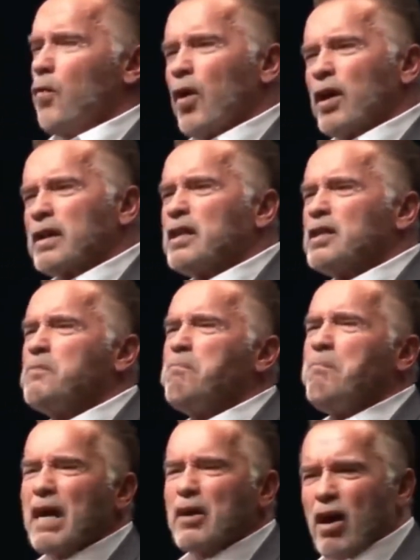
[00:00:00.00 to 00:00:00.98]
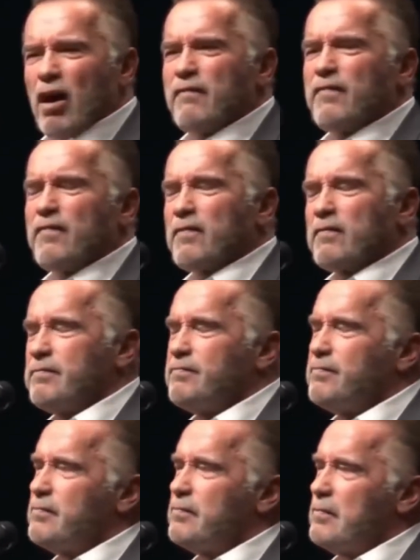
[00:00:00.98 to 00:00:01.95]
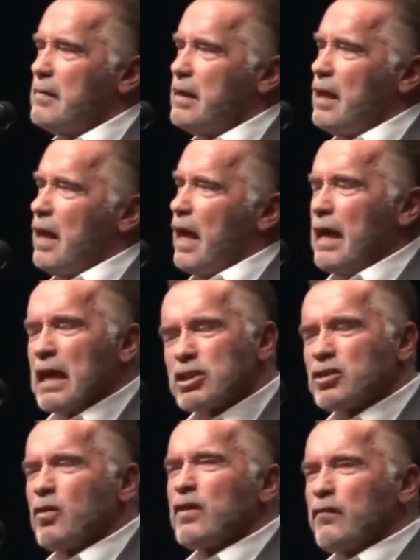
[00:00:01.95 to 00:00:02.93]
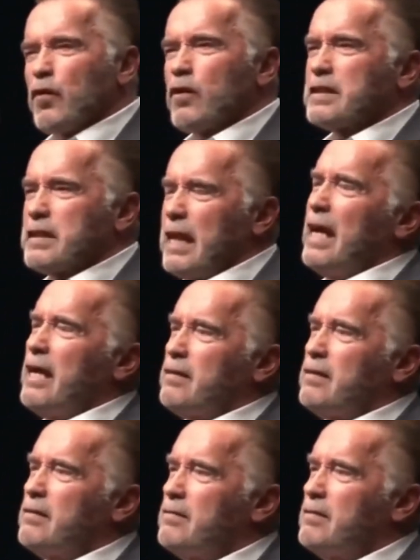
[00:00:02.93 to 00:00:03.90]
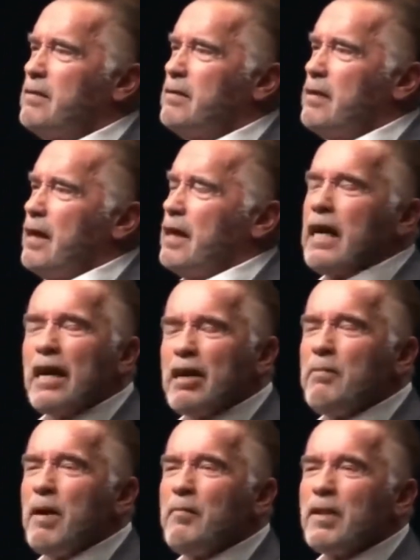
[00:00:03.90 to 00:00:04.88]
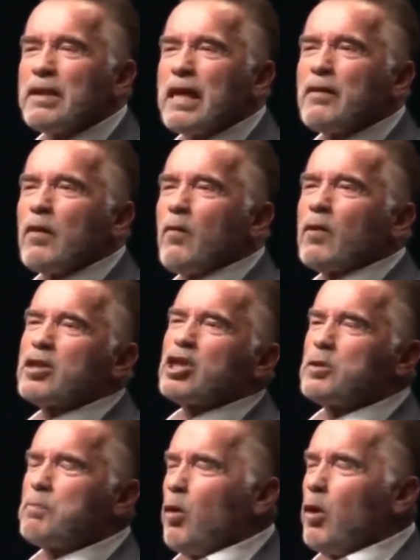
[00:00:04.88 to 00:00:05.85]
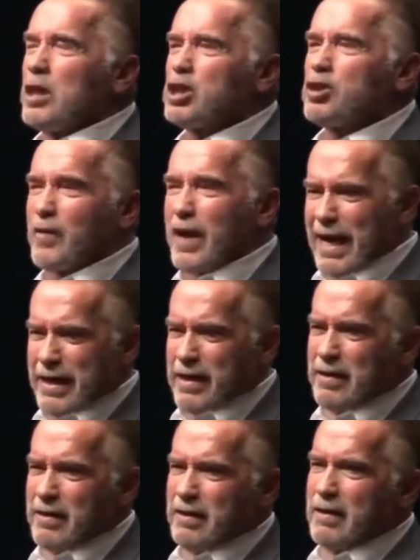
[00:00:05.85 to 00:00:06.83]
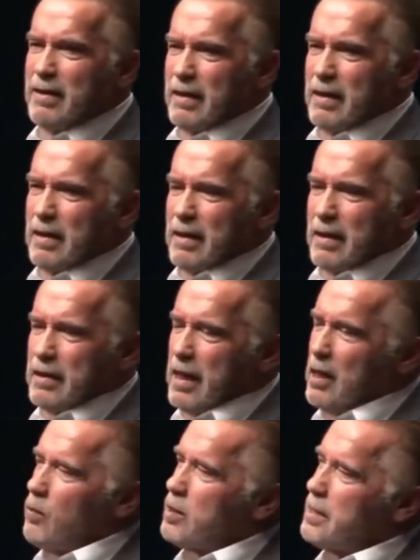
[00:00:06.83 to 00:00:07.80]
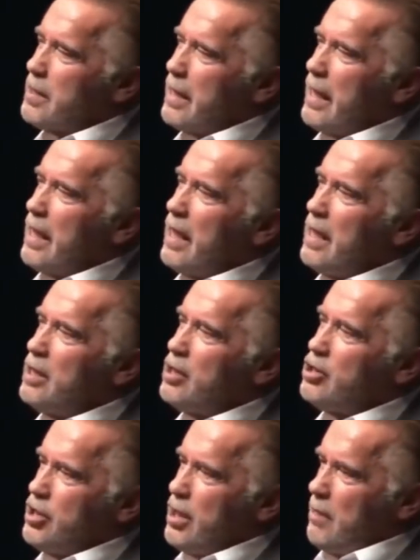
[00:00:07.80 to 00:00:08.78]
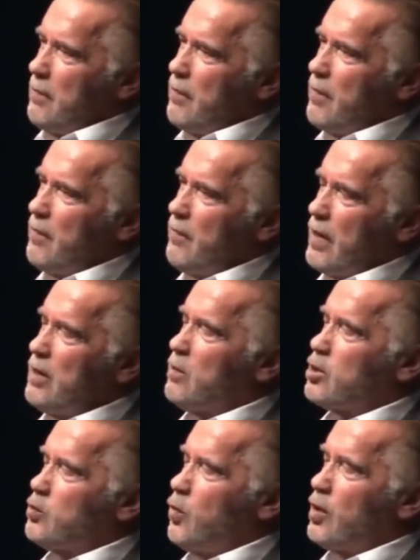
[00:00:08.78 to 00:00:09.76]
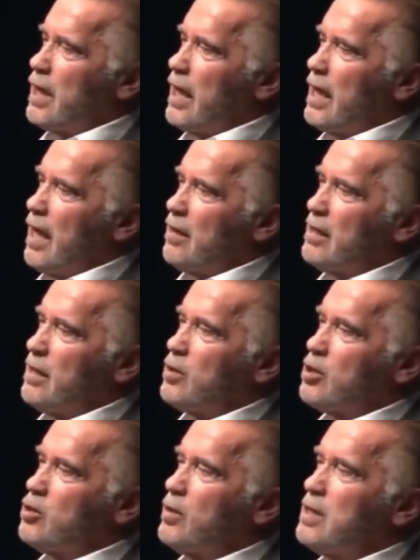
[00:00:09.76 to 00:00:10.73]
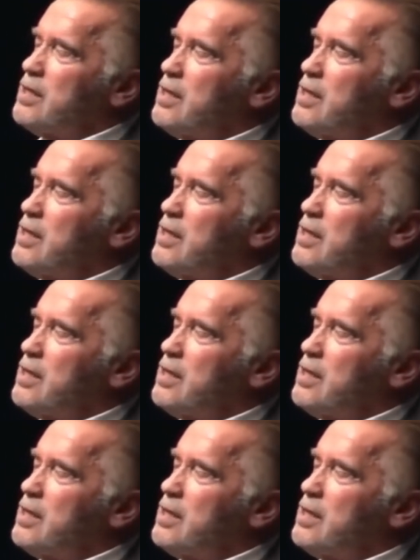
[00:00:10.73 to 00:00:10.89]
worked his butt off. And I saw it firsthand. And I remember that there was a sports writer that was there in the gym when he was working out and he was doing